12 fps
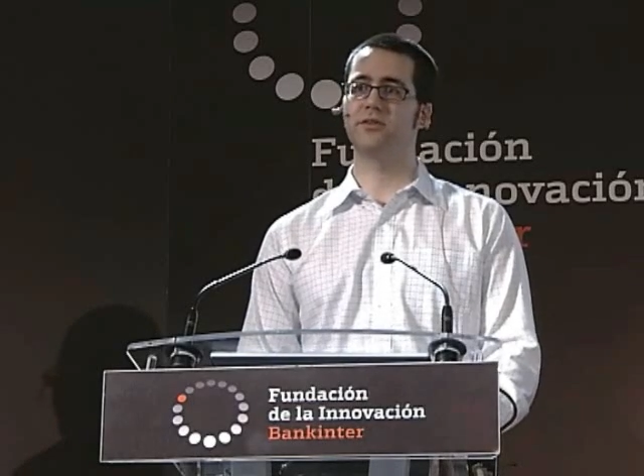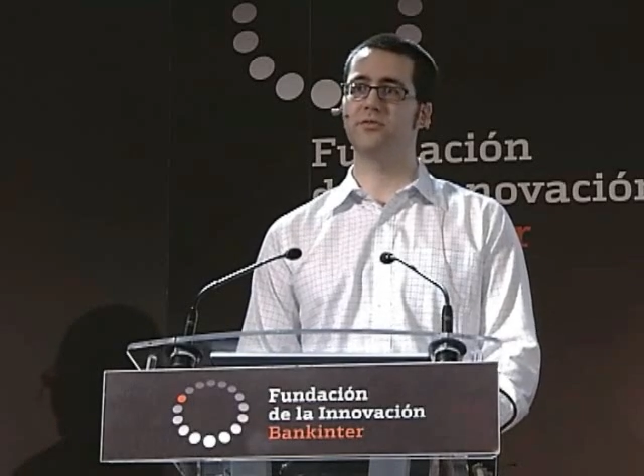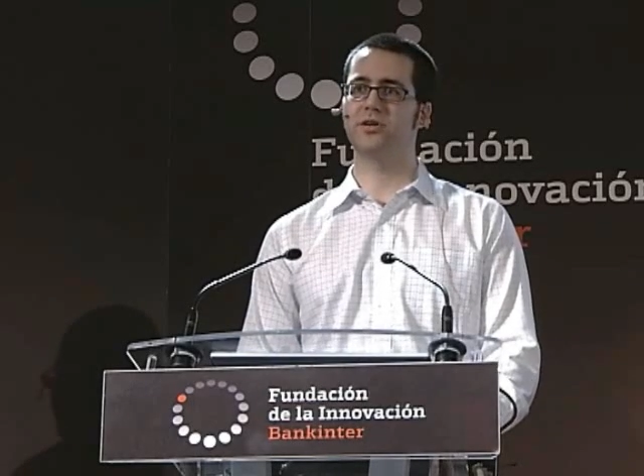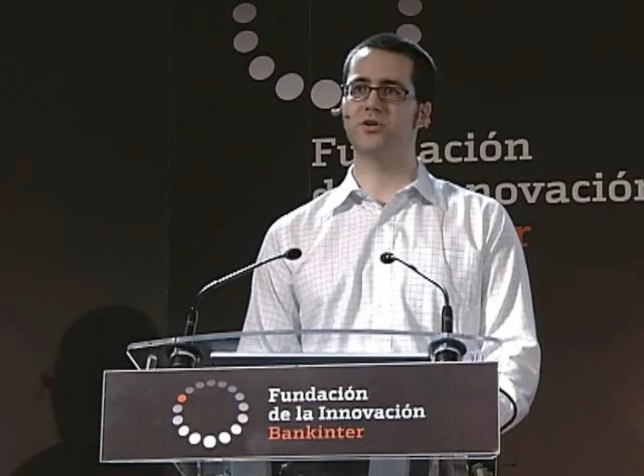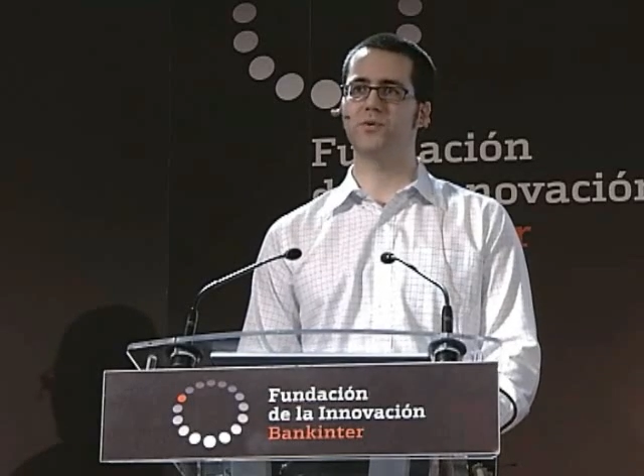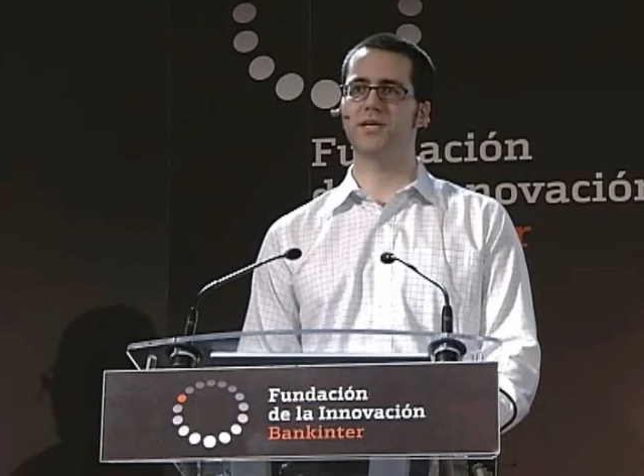
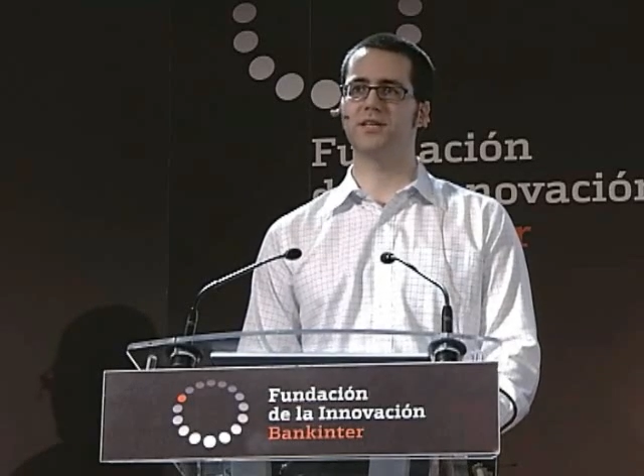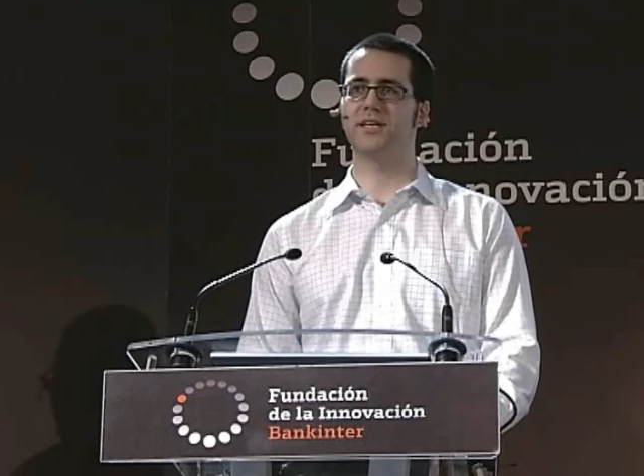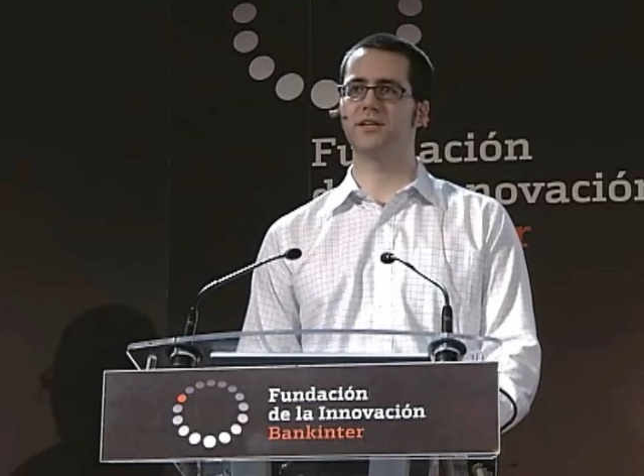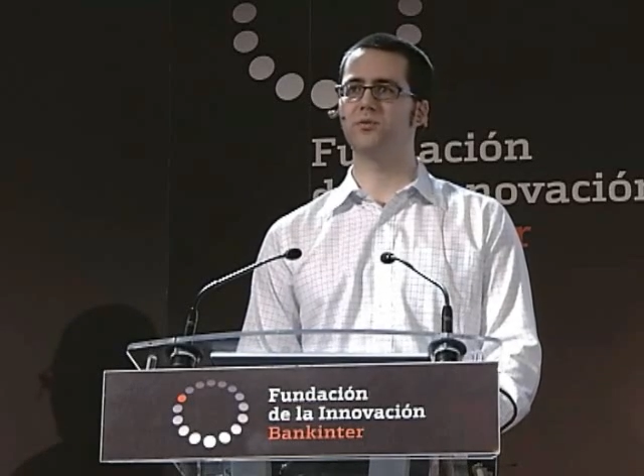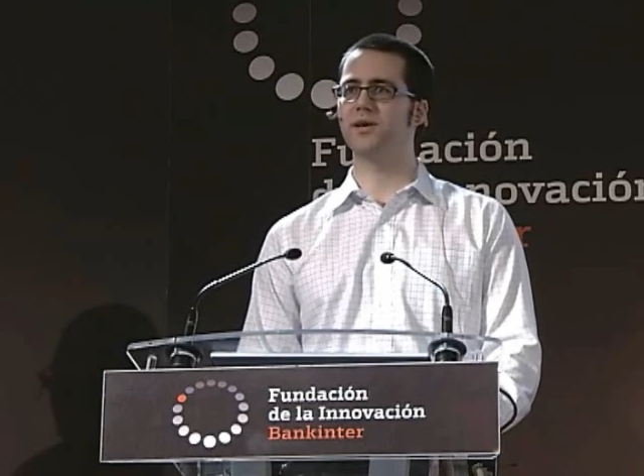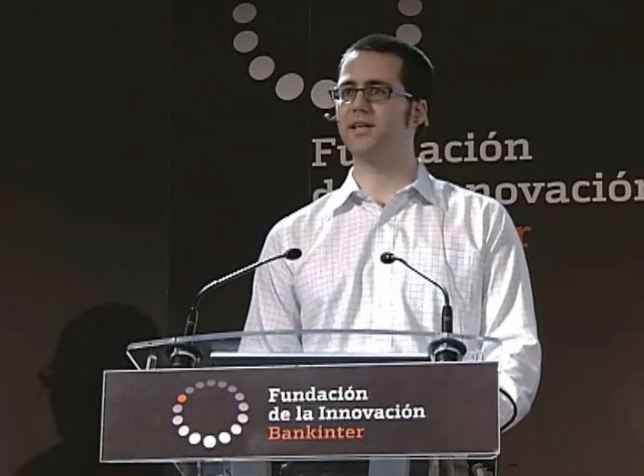very quickly in
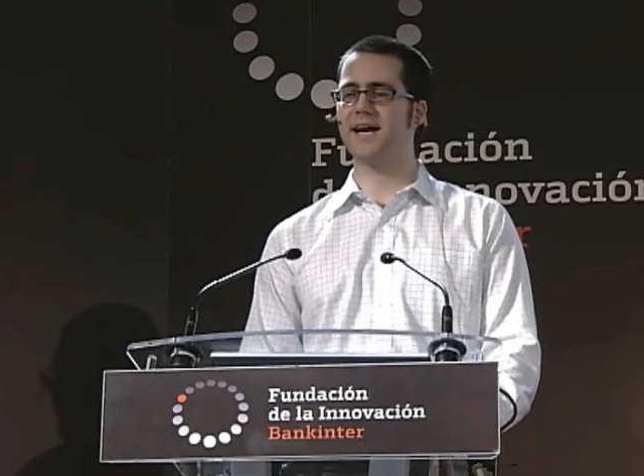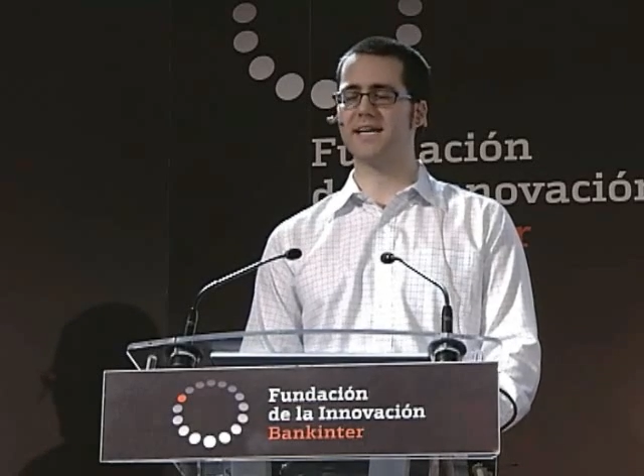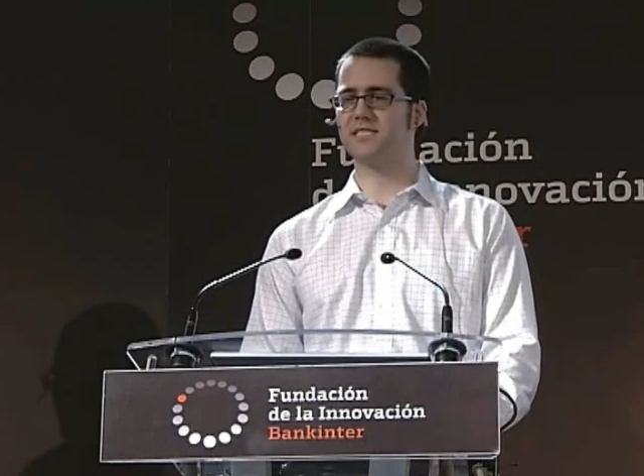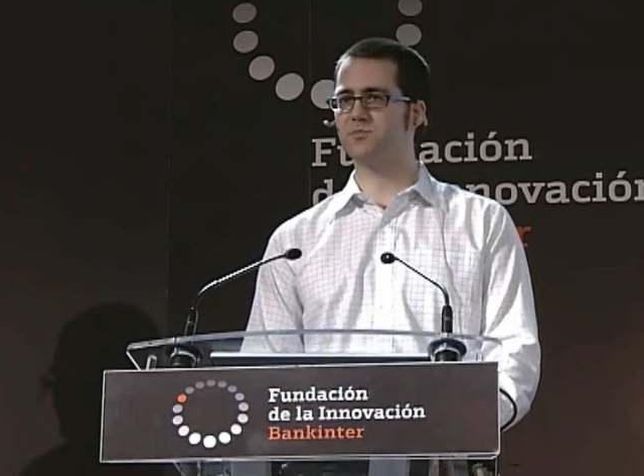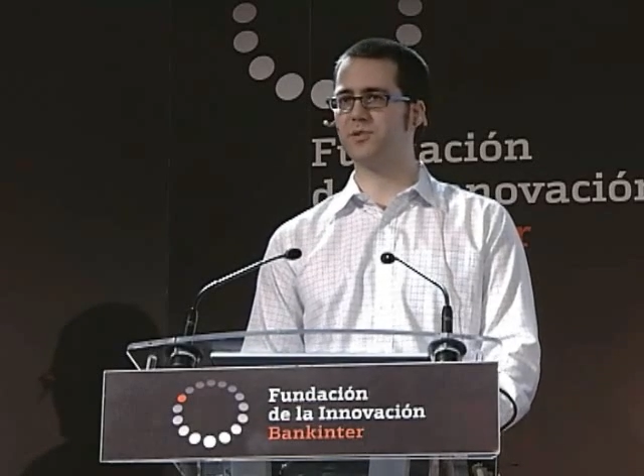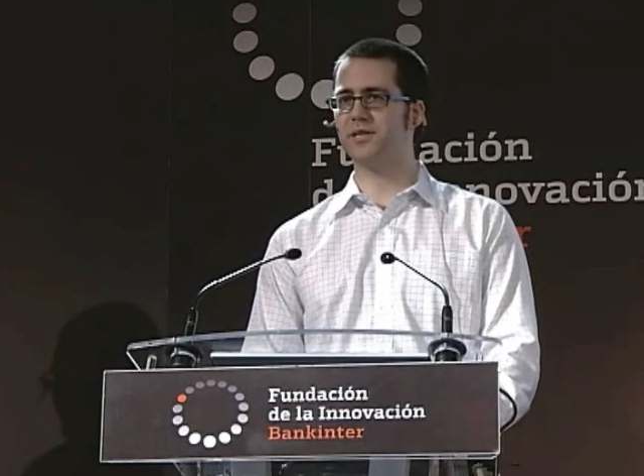a way that
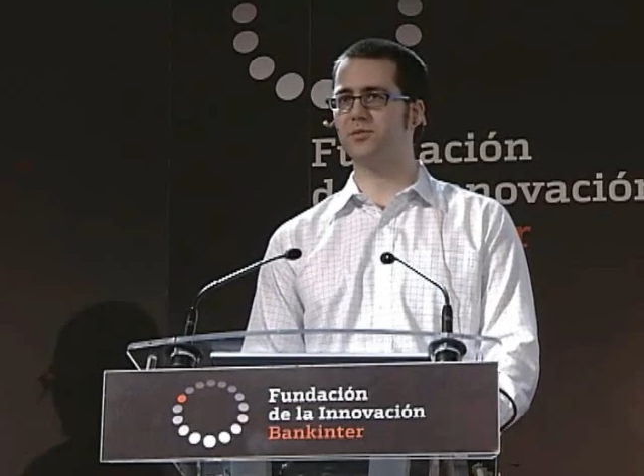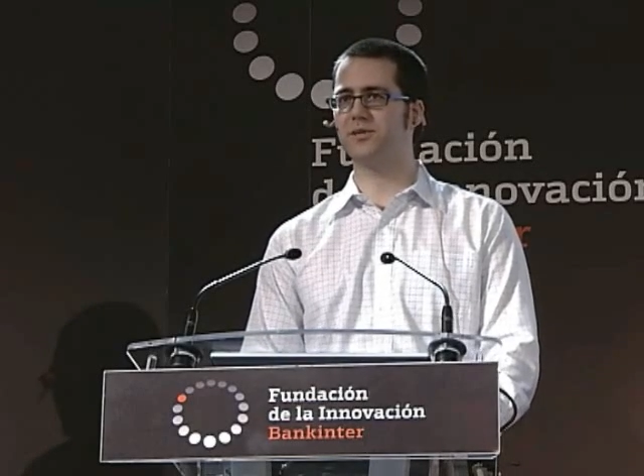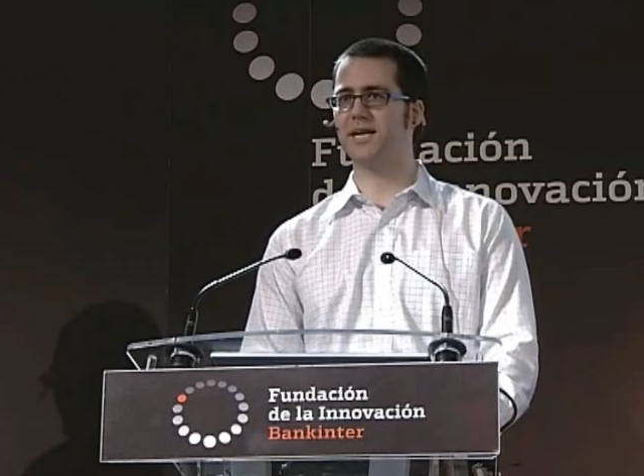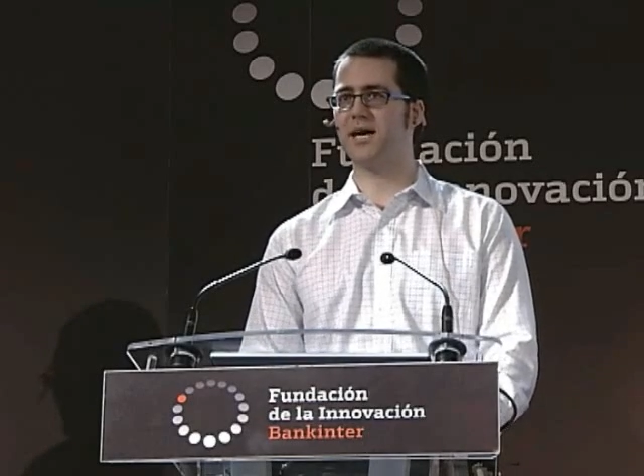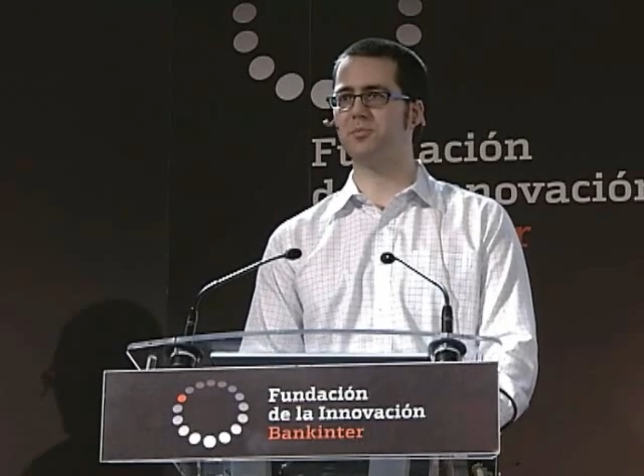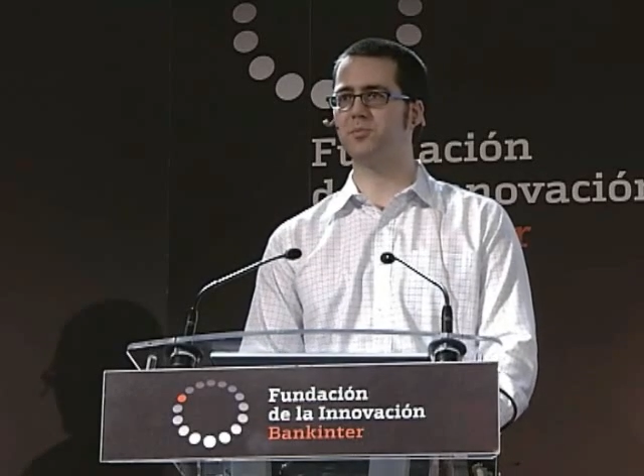hasn't been able to
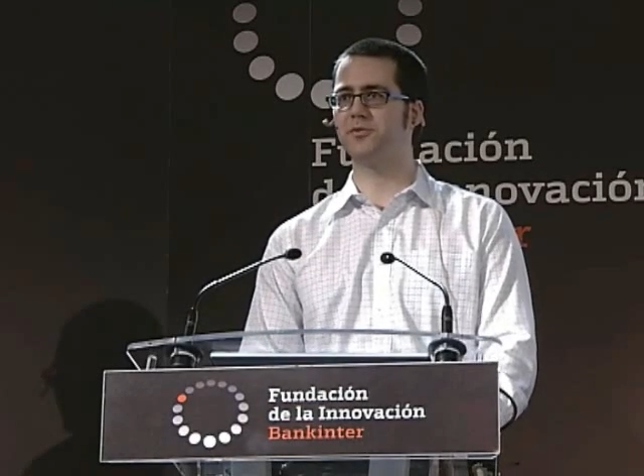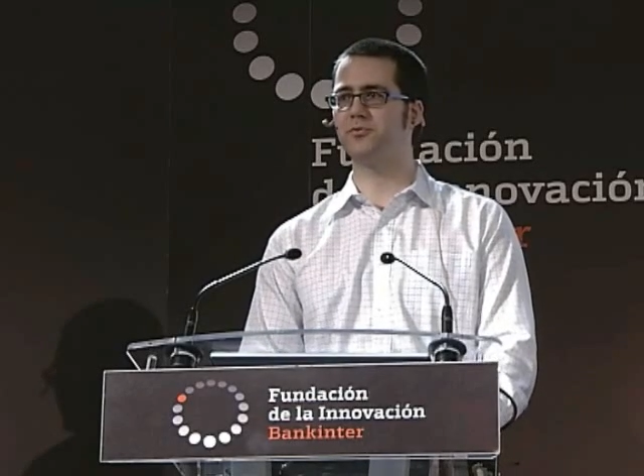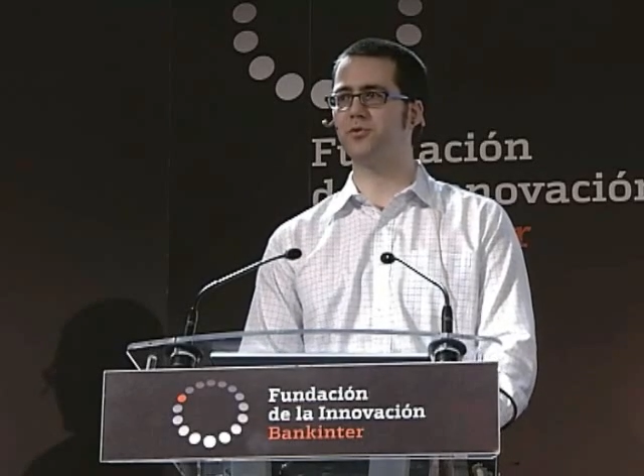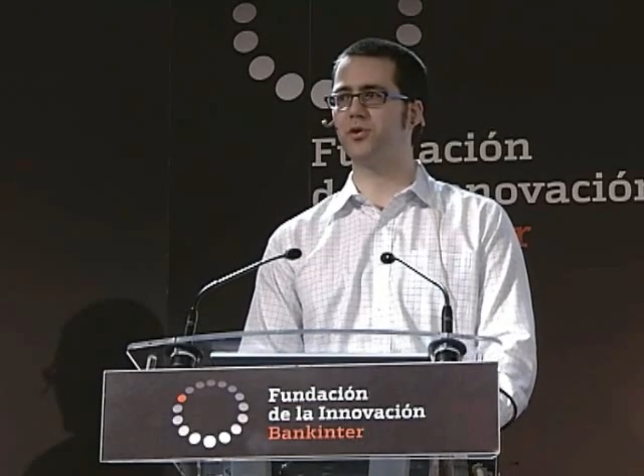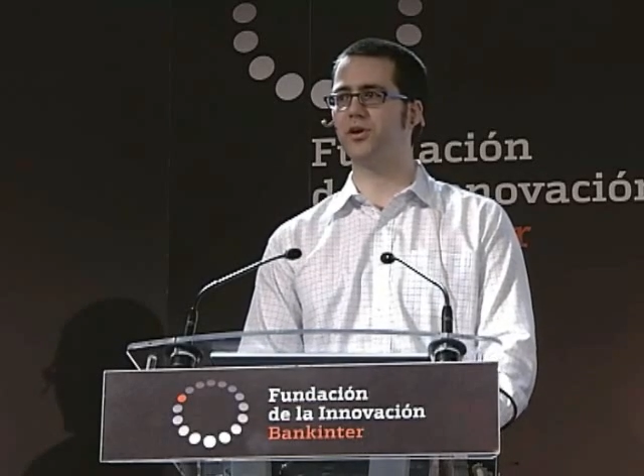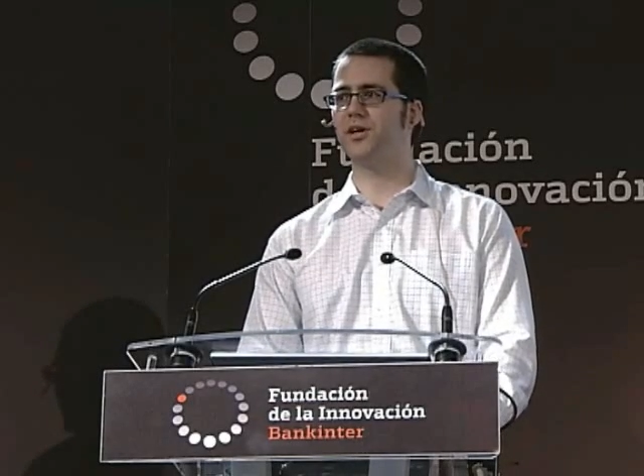happen
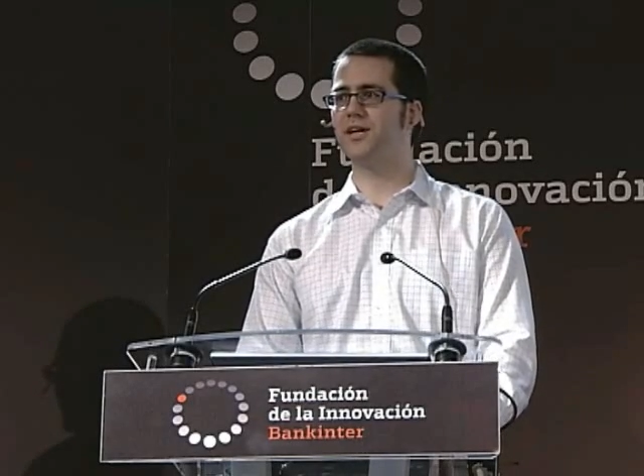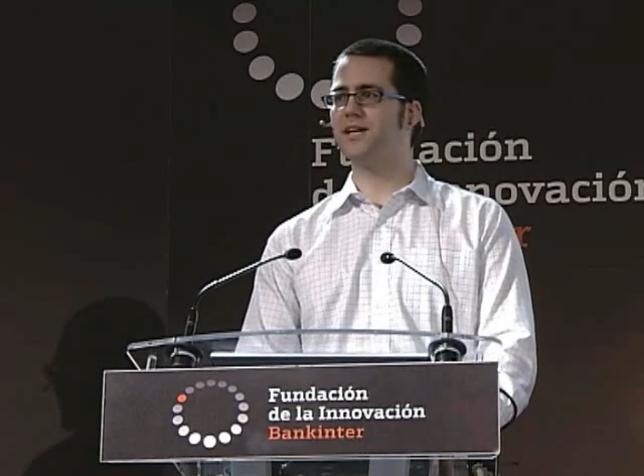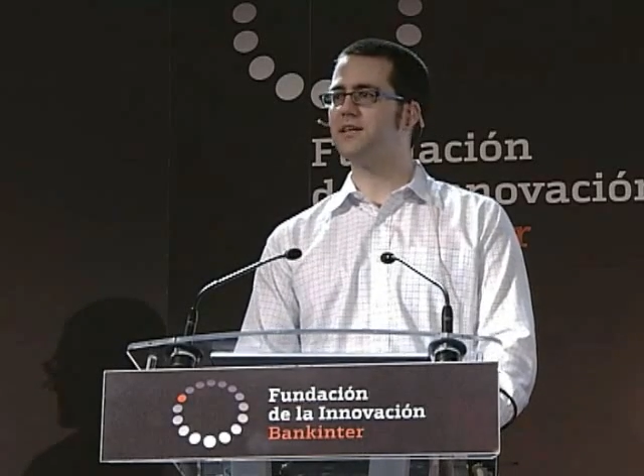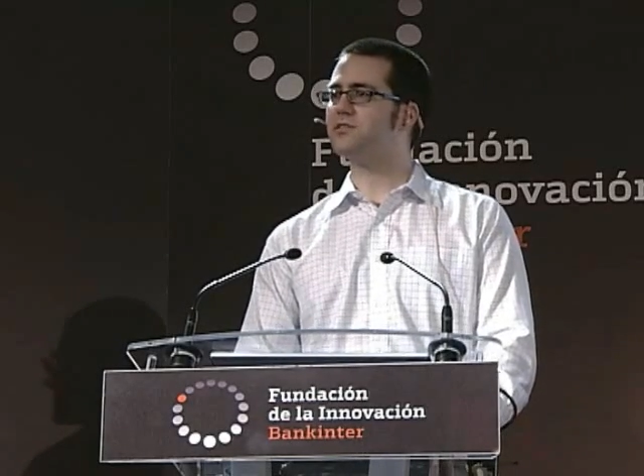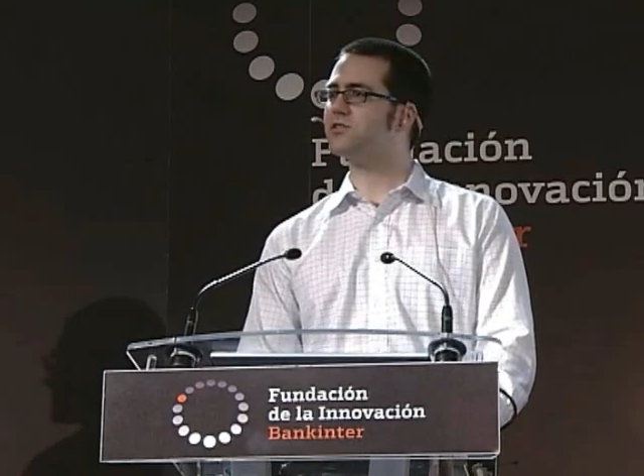before. So